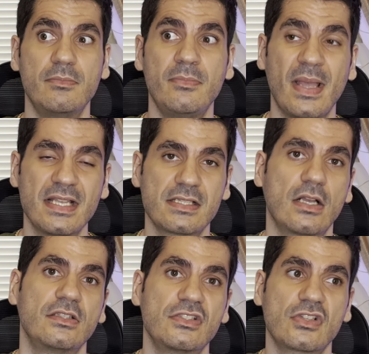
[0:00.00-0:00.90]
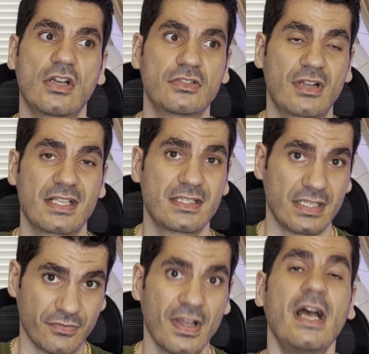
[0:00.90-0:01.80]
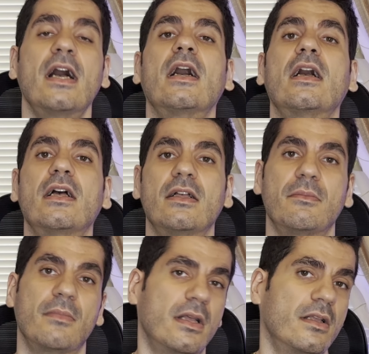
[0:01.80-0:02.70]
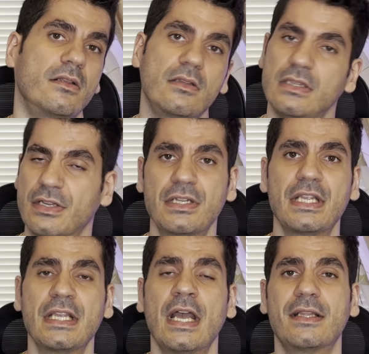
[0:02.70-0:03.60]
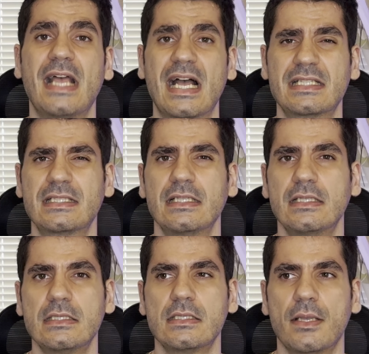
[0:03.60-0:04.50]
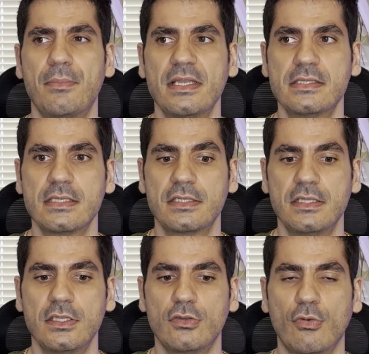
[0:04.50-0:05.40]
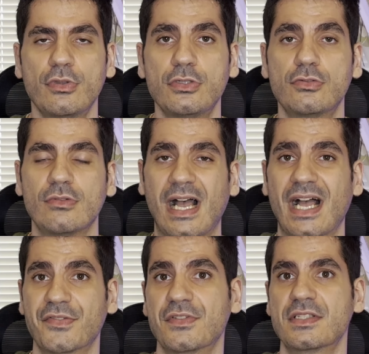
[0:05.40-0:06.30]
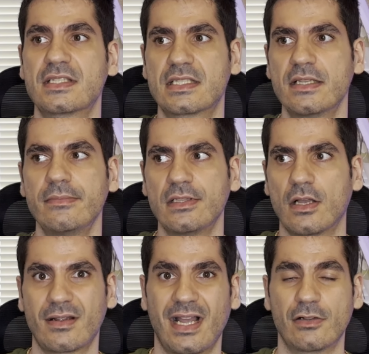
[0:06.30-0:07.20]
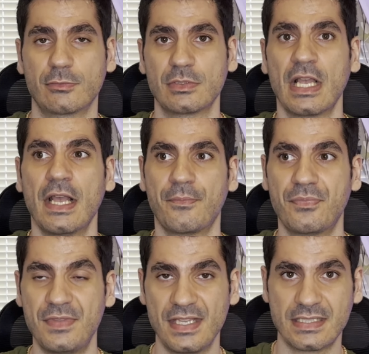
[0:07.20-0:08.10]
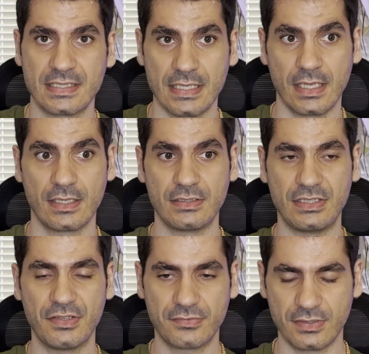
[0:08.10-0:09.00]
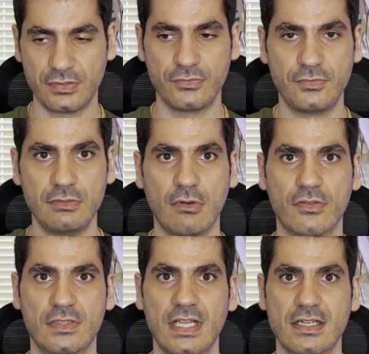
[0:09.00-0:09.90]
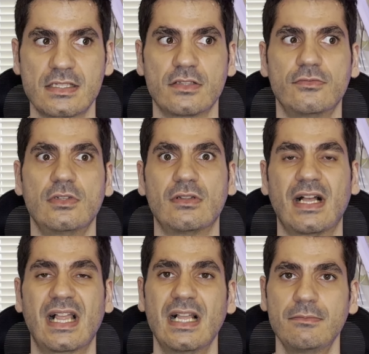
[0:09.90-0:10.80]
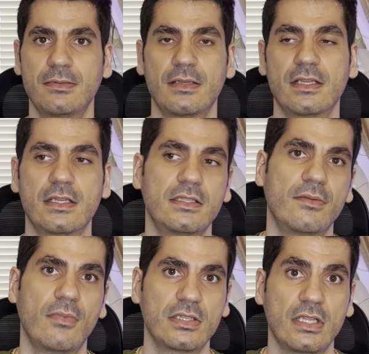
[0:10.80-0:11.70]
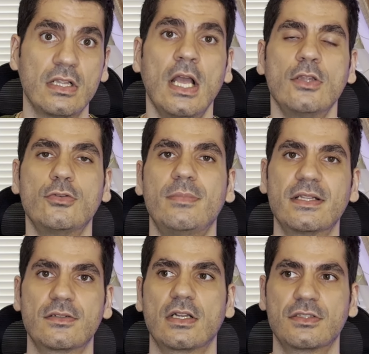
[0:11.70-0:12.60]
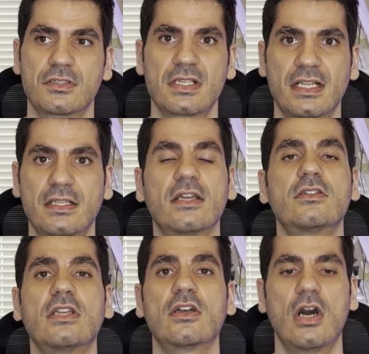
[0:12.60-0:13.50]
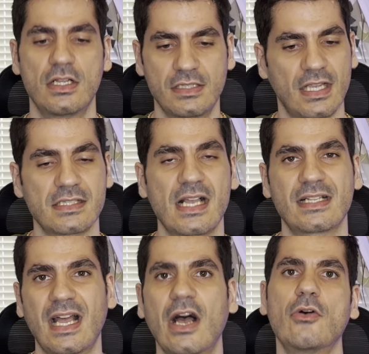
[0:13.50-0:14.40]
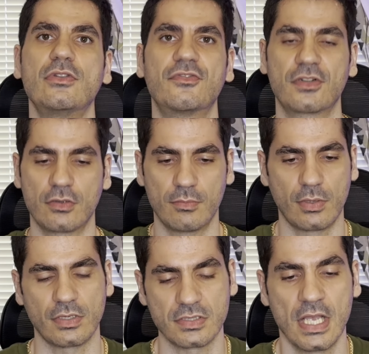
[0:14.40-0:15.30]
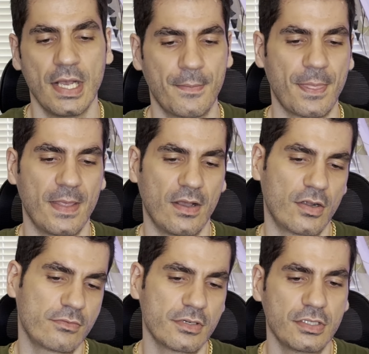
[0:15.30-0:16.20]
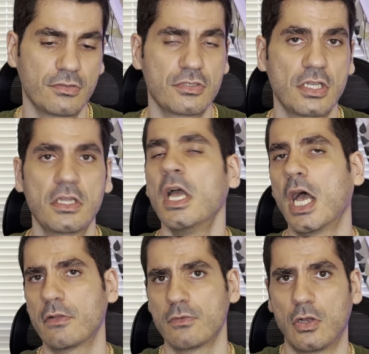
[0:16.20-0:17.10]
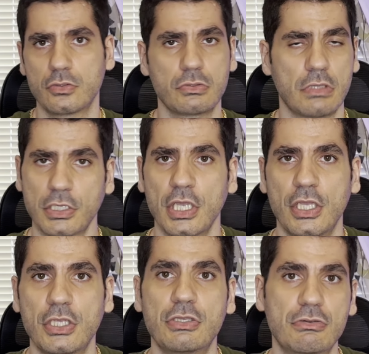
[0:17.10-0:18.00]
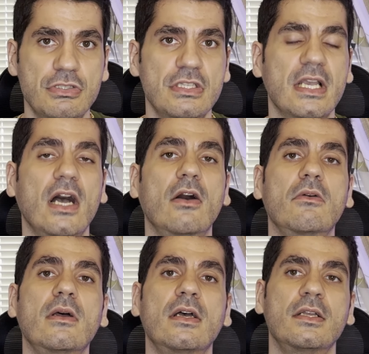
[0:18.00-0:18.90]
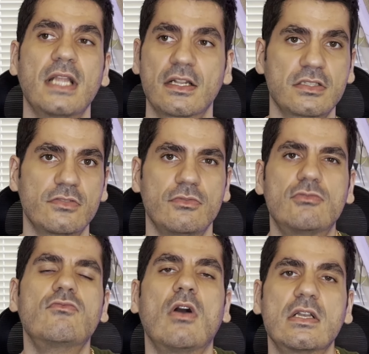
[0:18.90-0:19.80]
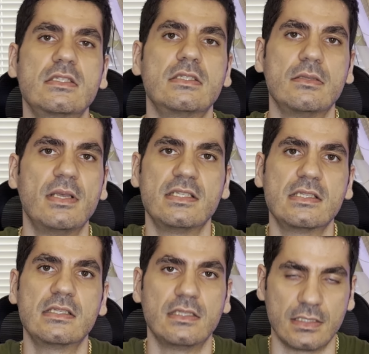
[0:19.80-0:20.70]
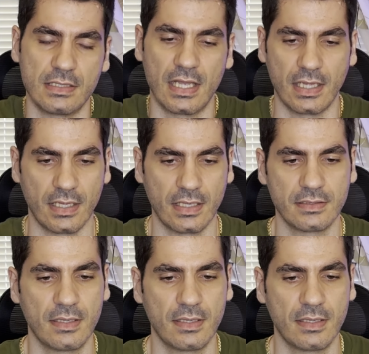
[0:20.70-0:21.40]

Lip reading: based on this contrastive learning that is basically going to have a similar output. This different view of the dataset will help the model to better understand the context and how different components are working to each other, and we're also like increasing our dataset, which was basically the